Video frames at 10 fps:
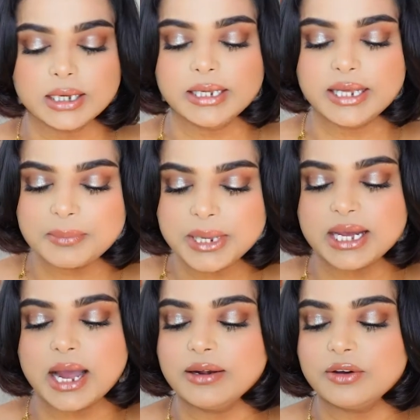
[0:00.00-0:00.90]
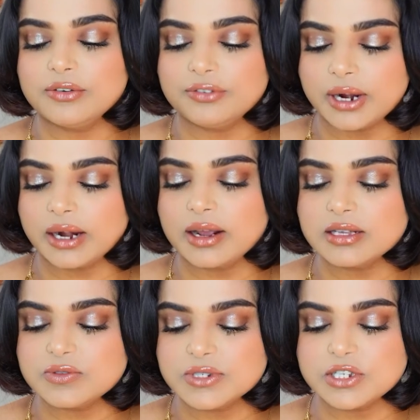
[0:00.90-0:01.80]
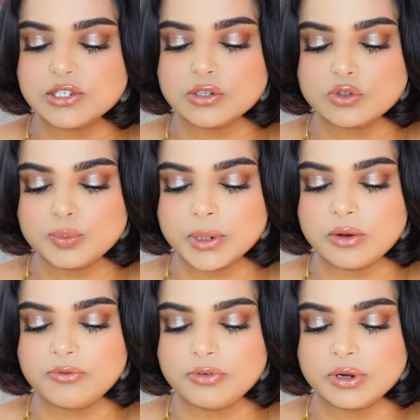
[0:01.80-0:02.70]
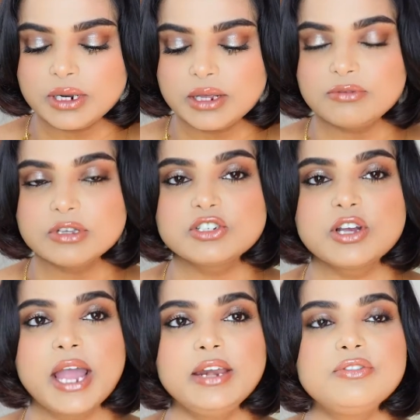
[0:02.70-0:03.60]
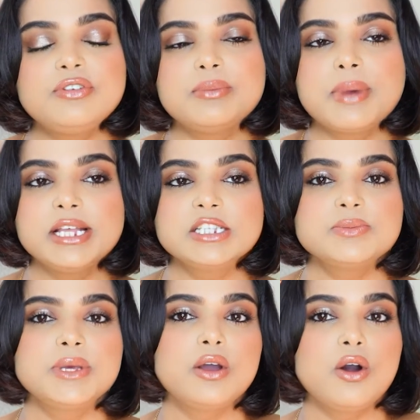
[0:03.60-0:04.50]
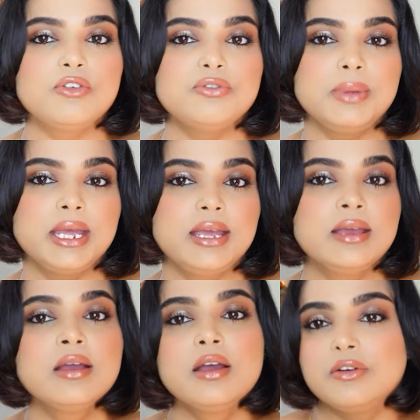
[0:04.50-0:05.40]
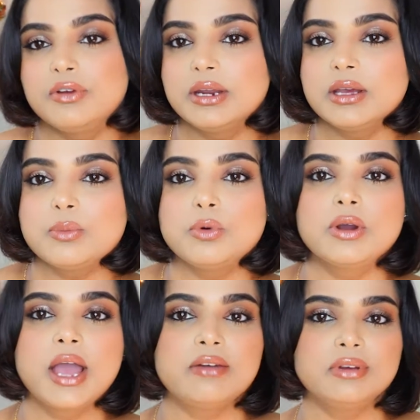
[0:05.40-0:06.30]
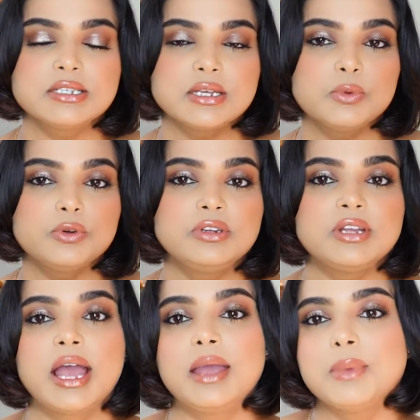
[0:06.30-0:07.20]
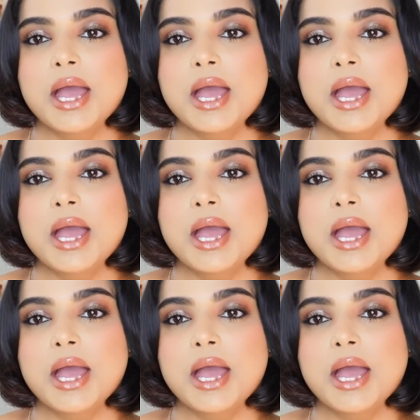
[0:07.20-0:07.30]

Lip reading: yummy kind of fragrance, which is super comforting, which kind of reminds me of me reading a book, having some good time,